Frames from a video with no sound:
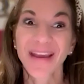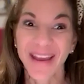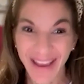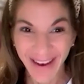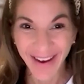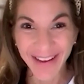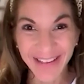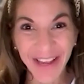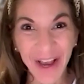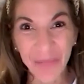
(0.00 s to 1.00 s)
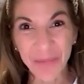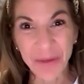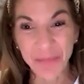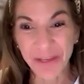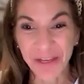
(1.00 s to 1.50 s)
Hey guys, I'm
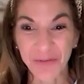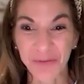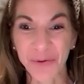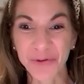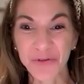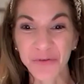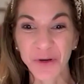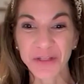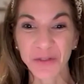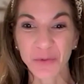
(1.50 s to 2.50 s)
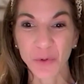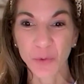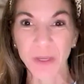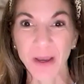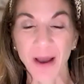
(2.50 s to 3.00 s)
Amy P. For those of you guys don't know
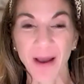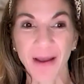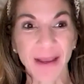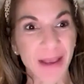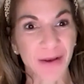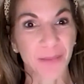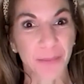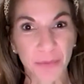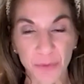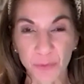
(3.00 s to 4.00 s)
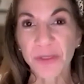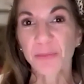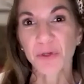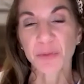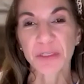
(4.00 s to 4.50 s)
me, I am the
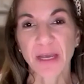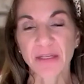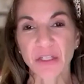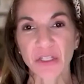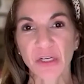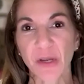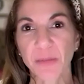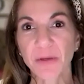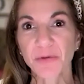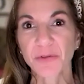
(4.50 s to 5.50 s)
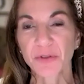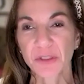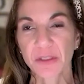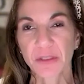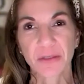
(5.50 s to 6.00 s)
reimbursement dietitian and I'm here to
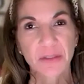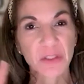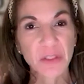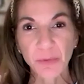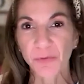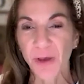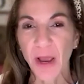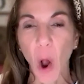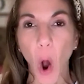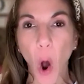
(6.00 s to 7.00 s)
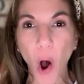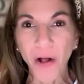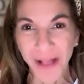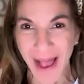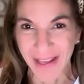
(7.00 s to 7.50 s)
simplify
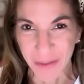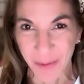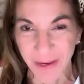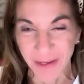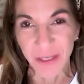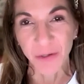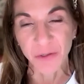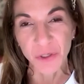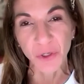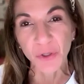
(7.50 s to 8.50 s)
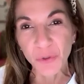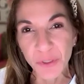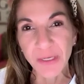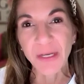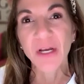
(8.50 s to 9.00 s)
all aspects,
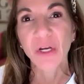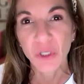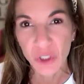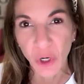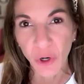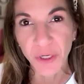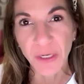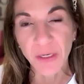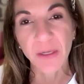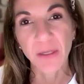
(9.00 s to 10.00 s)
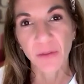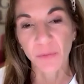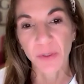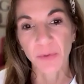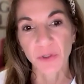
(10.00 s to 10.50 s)
including charting in the
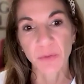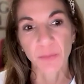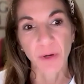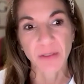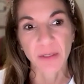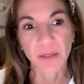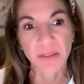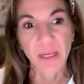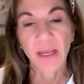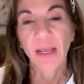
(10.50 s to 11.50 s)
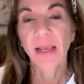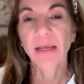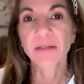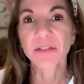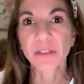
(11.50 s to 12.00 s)
reimbursement process.
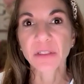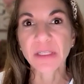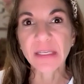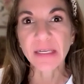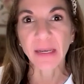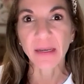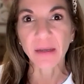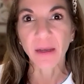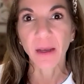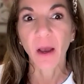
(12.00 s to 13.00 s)
And deleting